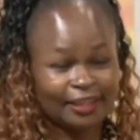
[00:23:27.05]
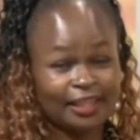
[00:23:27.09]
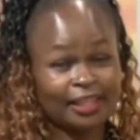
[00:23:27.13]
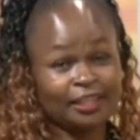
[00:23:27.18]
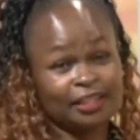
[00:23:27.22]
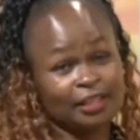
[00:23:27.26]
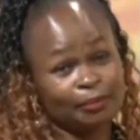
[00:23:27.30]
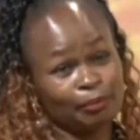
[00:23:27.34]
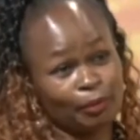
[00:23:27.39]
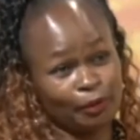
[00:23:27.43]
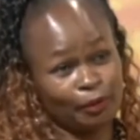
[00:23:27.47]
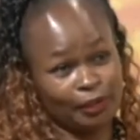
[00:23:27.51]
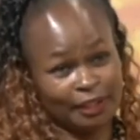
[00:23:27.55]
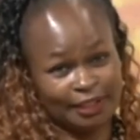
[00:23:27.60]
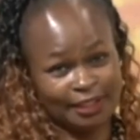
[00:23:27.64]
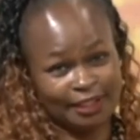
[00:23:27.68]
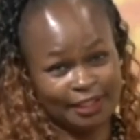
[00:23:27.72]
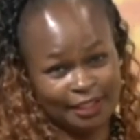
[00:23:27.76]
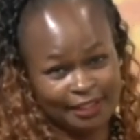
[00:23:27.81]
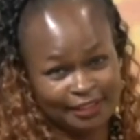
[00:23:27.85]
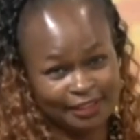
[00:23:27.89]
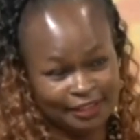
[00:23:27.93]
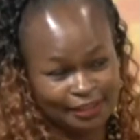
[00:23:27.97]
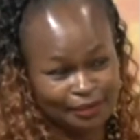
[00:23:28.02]
then the
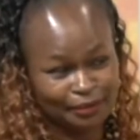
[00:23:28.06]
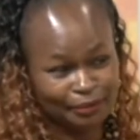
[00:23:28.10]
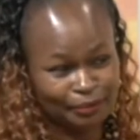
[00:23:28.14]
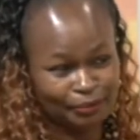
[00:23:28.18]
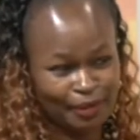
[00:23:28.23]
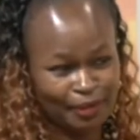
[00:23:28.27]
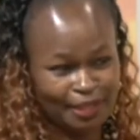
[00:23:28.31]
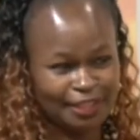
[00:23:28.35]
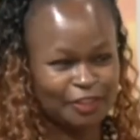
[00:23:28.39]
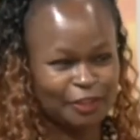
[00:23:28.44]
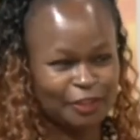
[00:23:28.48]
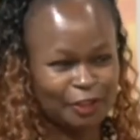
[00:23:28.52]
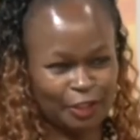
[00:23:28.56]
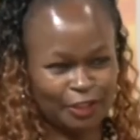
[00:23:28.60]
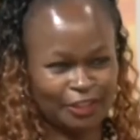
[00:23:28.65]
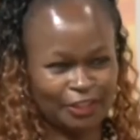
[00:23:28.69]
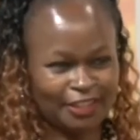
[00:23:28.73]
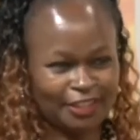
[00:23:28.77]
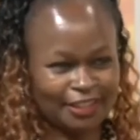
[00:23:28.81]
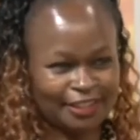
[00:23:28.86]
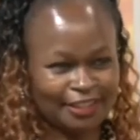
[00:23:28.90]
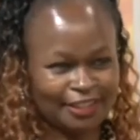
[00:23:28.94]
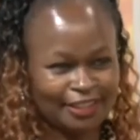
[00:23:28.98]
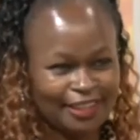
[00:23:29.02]
politics must
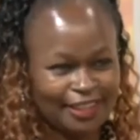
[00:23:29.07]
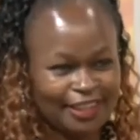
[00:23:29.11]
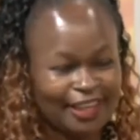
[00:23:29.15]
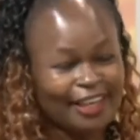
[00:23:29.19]
change.